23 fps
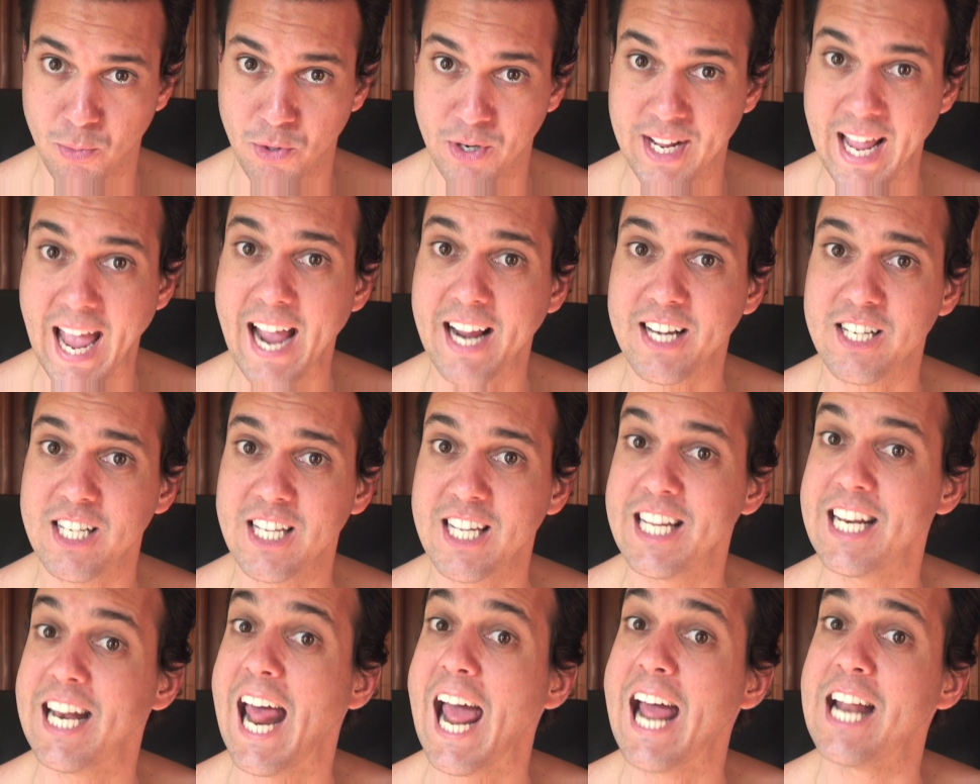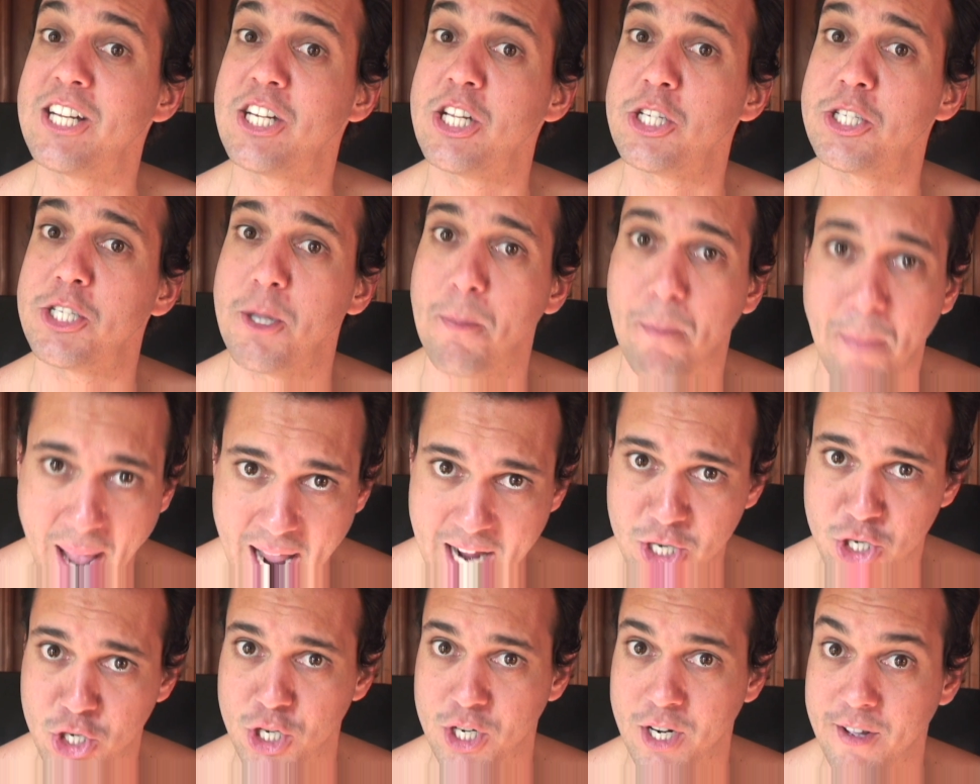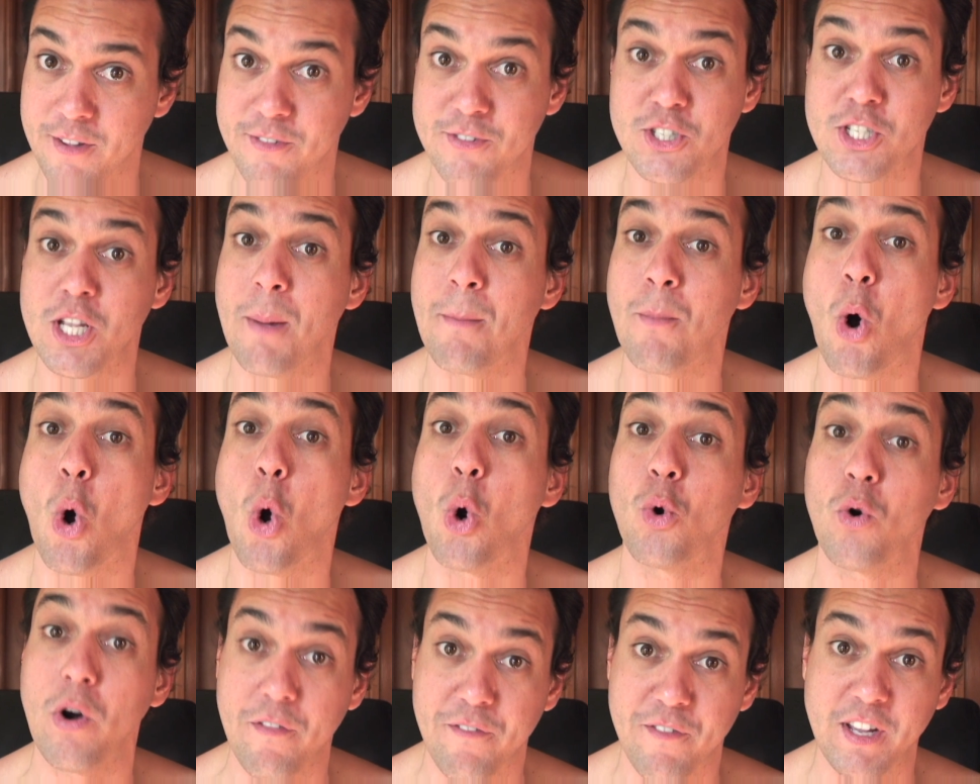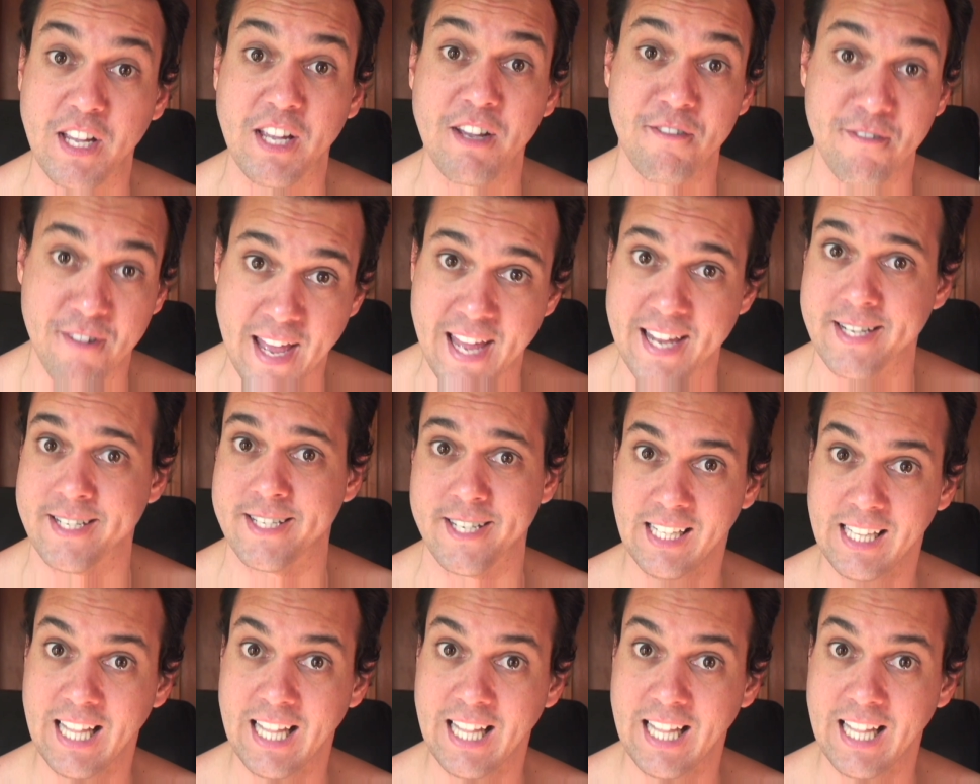reacting in anticipation of some horrific event,